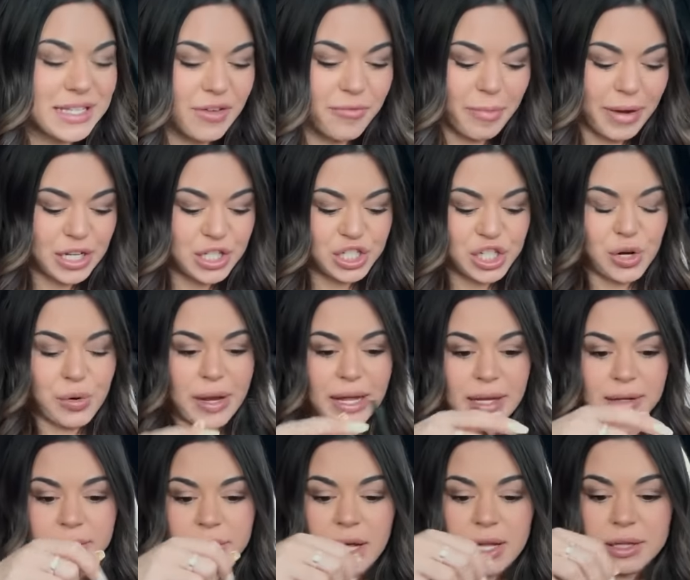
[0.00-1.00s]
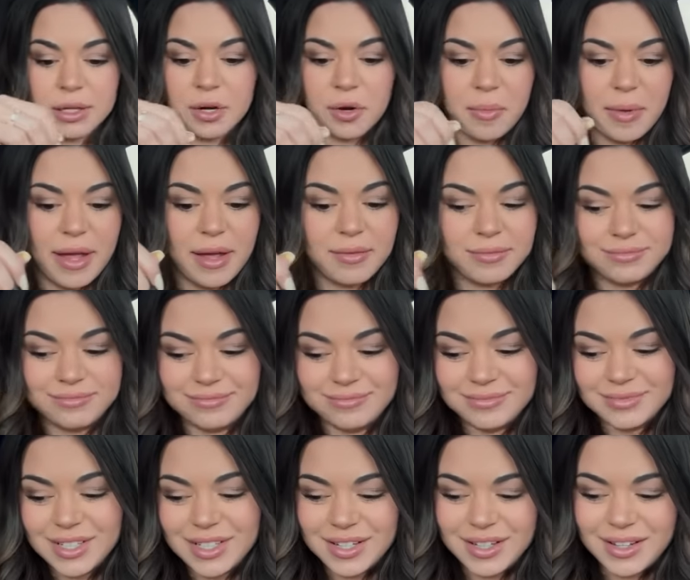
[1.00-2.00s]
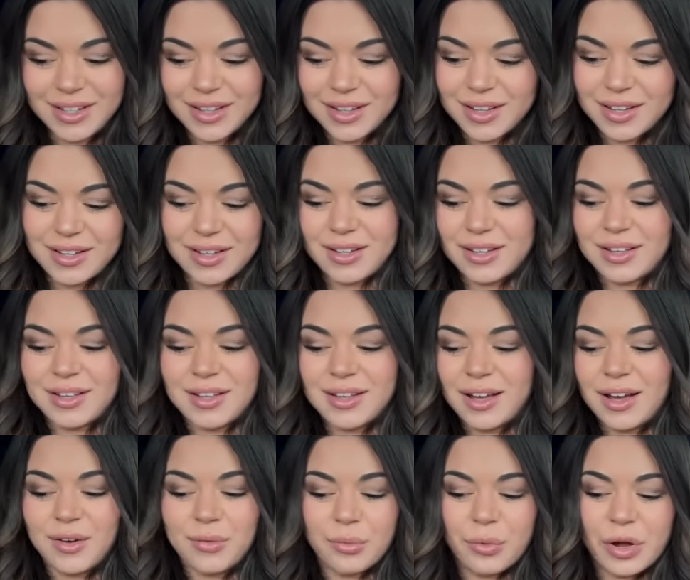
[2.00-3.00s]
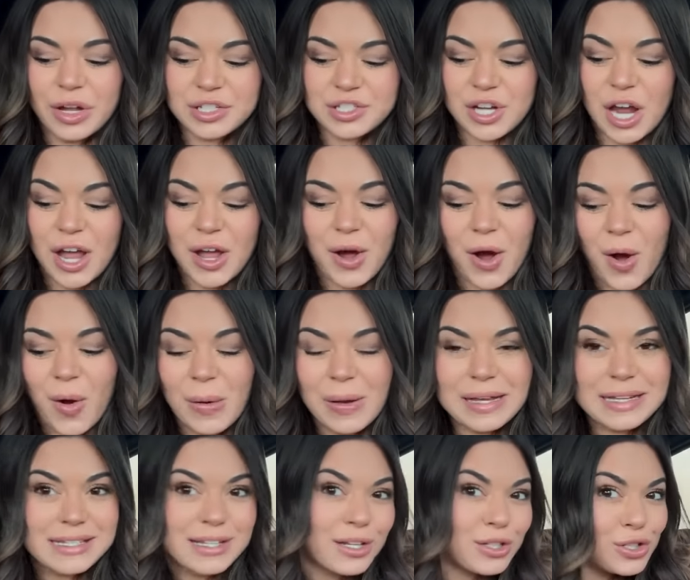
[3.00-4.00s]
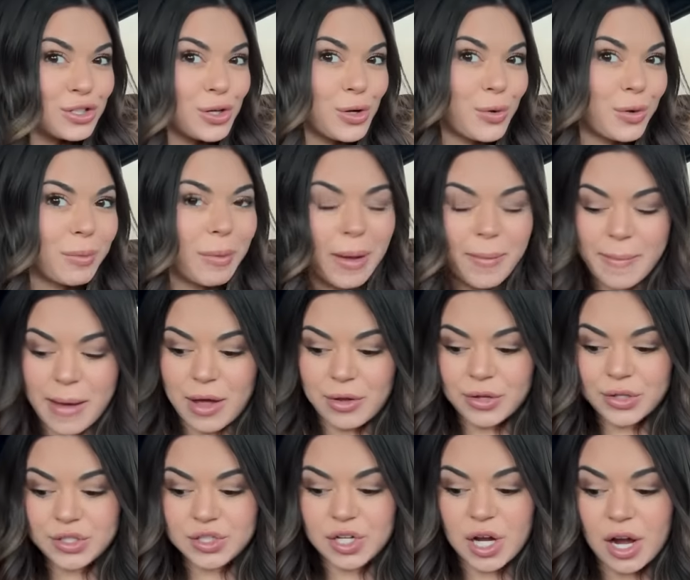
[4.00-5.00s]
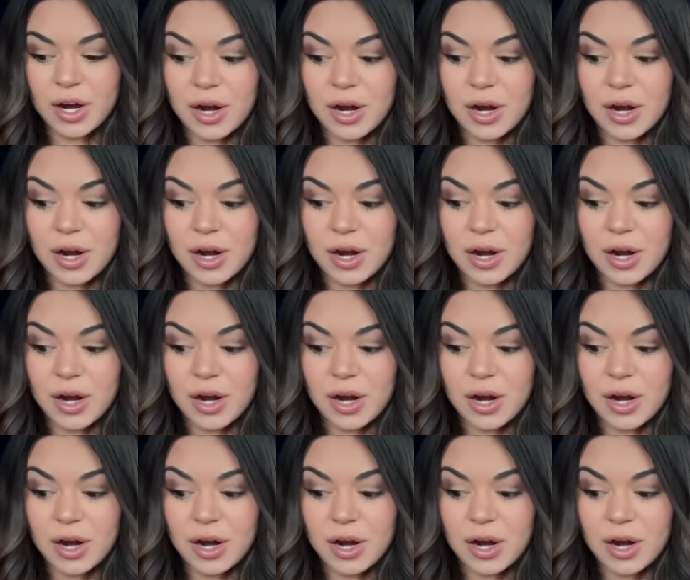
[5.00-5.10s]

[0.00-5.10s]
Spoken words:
of my chewing a little bit. Which I always chew with my mouth shut,